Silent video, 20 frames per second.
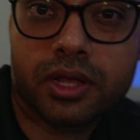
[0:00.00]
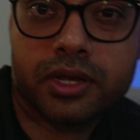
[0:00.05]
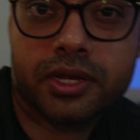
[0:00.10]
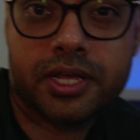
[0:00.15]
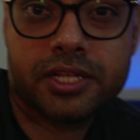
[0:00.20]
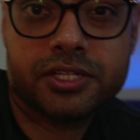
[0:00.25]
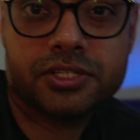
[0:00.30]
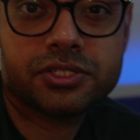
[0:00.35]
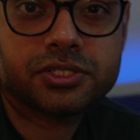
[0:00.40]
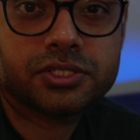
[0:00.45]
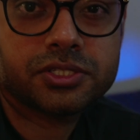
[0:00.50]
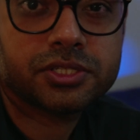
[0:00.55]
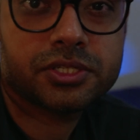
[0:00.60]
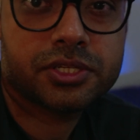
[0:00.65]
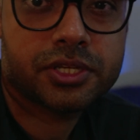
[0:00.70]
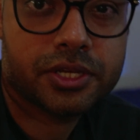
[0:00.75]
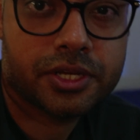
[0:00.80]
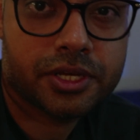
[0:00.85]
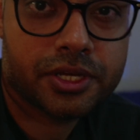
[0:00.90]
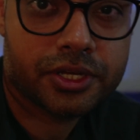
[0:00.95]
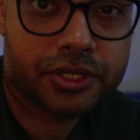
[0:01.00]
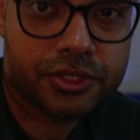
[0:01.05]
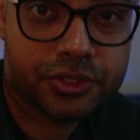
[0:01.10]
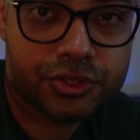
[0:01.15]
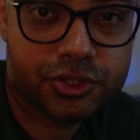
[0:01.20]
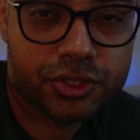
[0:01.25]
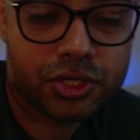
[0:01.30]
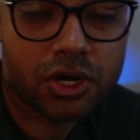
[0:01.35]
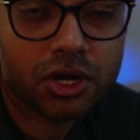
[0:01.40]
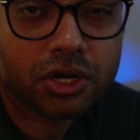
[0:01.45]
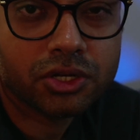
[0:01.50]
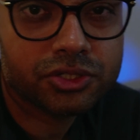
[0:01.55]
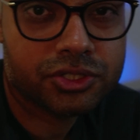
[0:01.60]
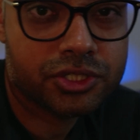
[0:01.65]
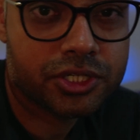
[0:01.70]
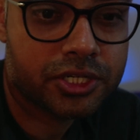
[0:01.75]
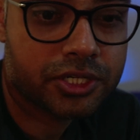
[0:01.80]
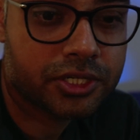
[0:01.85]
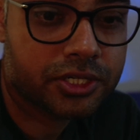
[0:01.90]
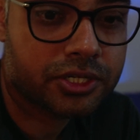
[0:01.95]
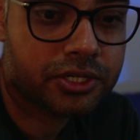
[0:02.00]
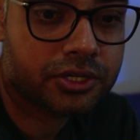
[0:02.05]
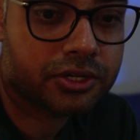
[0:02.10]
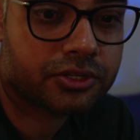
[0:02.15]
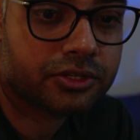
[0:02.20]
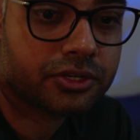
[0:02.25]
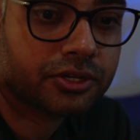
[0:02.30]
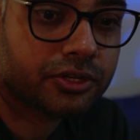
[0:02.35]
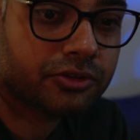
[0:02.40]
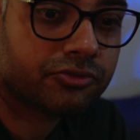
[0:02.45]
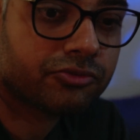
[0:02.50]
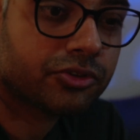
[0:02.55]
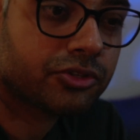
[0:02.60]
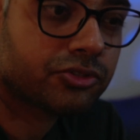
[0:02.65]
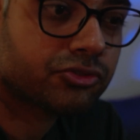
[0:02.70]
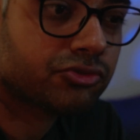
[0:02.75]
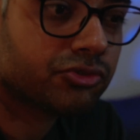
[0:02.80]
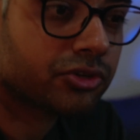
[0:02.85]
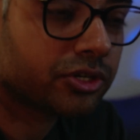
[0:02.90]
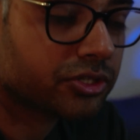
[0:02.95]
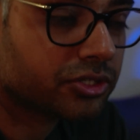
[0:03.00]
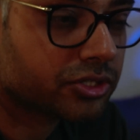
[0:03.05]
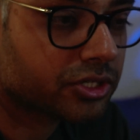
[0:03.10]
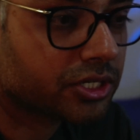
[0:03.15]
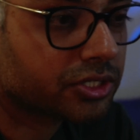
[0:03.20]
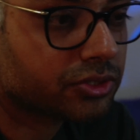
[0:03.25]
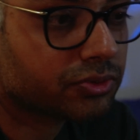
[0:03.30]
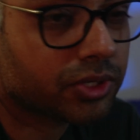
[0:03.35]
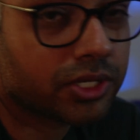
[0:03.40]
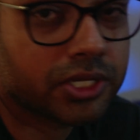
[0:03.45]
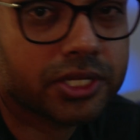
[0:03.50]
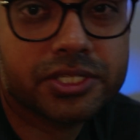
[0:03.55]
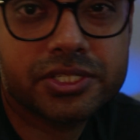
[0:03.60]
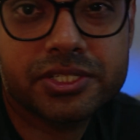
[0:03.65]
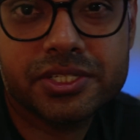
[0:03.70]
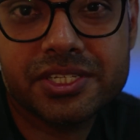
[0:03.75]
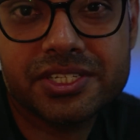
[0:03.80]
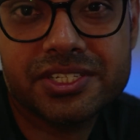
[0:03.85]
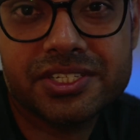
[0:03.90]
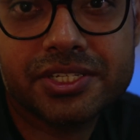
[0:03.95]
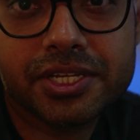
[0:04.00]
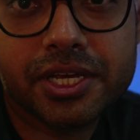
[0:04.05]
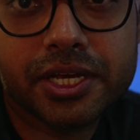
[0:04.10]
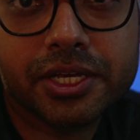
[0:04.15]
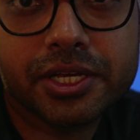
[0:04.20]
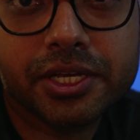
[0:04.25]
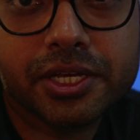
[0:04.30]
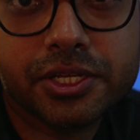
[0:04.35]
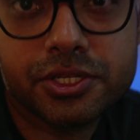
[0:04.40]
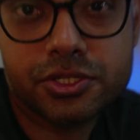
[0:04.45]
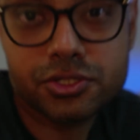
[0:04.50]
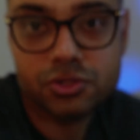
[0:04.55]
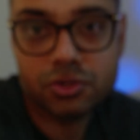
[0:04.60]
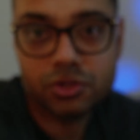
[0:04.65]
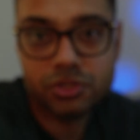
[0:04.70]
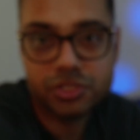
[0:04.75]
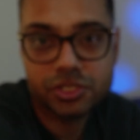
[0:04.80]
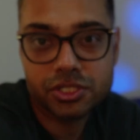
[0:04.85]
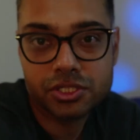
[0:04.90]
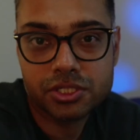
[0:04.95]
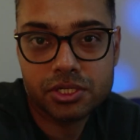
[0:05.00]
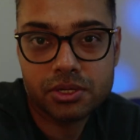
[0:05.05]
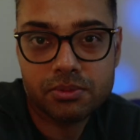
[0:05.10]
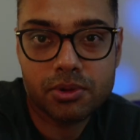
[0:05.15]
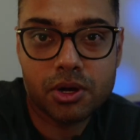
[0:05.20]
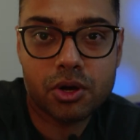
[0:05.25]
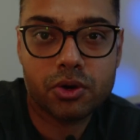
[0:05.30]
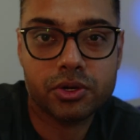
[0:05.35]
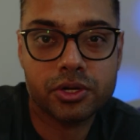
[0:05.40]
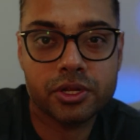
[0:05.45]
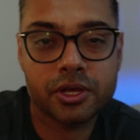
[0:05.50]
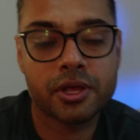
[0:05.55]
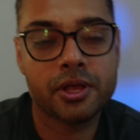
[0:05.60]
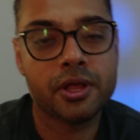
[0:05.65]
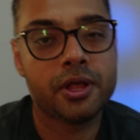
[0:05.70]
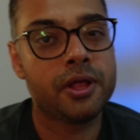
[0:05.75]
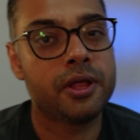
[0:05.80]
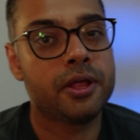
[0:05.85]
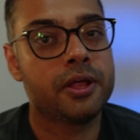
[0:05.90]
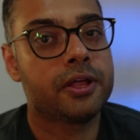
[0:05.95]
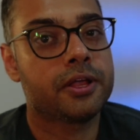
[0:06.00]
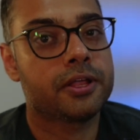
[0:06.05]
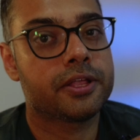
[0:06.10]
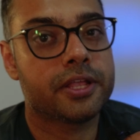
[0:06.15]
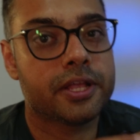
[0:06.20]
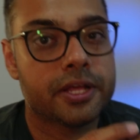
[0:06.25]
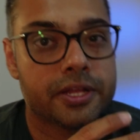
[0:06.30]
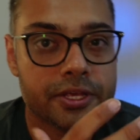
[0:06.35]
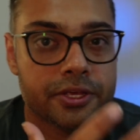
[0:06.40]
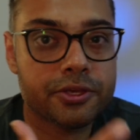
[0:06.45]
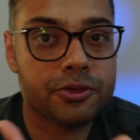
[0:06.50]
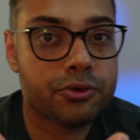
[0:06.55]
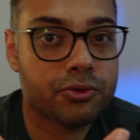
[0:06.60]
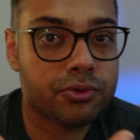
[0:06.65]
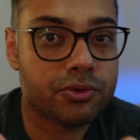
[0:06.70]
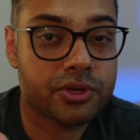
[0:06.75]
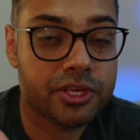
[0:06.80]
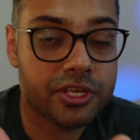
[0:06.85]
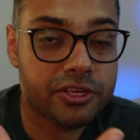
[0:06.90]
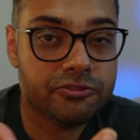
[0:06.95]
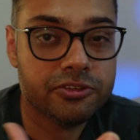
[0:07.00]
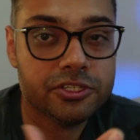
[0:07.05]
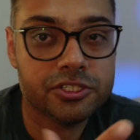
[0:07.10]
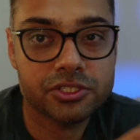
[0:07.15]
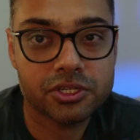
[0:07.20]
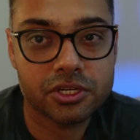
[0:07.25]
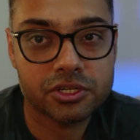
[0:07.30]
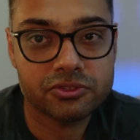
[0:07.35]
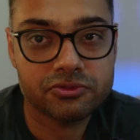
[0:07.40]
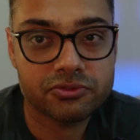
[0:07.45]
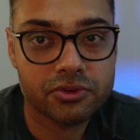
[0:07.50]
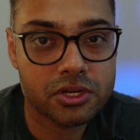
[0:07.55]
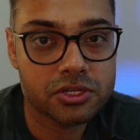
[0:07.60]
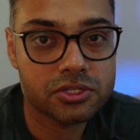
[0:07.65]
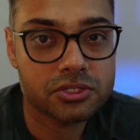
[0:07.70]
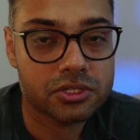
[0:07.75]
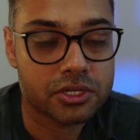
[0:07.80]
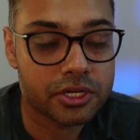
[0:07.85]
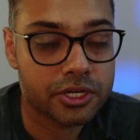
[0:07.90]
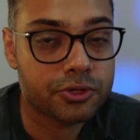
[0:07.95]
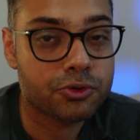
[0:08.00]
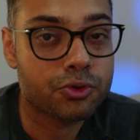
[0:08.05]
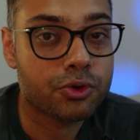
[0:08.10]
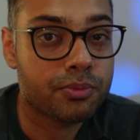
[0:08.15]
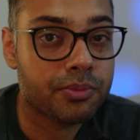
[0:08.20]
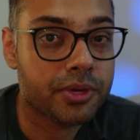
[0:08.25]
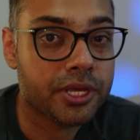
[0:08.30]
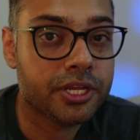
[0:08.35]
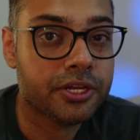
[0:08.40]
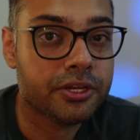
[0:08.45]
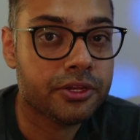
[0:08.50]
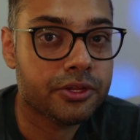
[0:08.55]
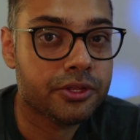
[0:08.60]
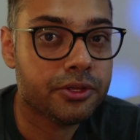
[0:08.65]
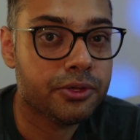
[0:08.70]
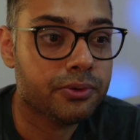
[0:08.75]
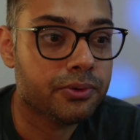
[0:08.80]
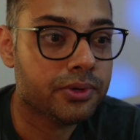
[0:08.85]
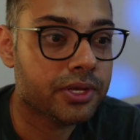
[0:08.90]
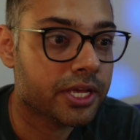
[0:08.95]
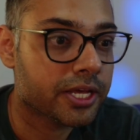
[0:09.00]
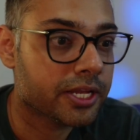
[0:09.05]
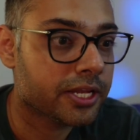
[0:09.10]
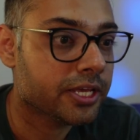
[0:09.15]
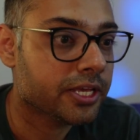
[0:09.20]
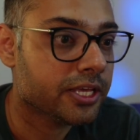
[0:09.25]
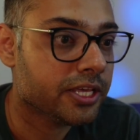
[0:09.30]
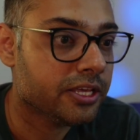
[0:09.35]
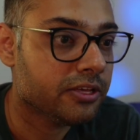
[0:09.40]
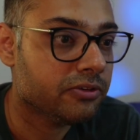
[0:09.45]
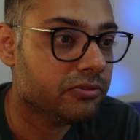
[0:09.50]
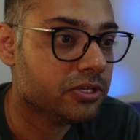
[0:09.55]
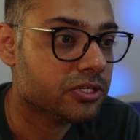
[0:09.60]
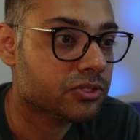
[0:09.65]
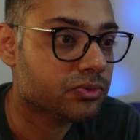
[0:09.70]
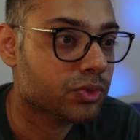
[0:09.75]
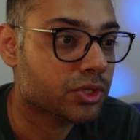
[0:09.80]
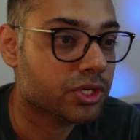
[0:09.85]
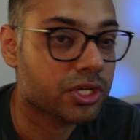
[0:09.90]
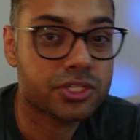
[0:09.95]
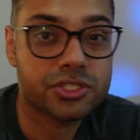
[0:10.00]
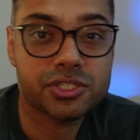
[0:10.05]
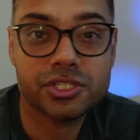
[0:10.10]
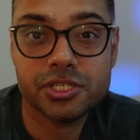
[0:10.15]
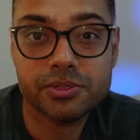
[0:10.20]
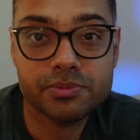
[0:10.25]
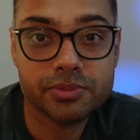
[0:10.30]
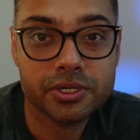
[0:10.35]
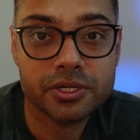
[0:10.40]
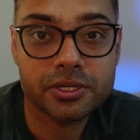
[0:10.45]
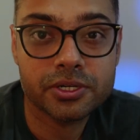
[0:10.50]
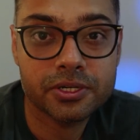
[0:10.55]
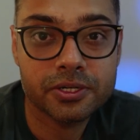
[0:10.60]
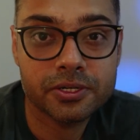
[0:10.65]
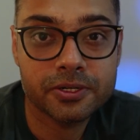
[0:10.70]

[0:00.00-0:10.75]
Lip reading: And hence, the charging infrastructure as well as this tech is not just about getting your EVs charged faster. It could mean you're getting EVs that are cheaper.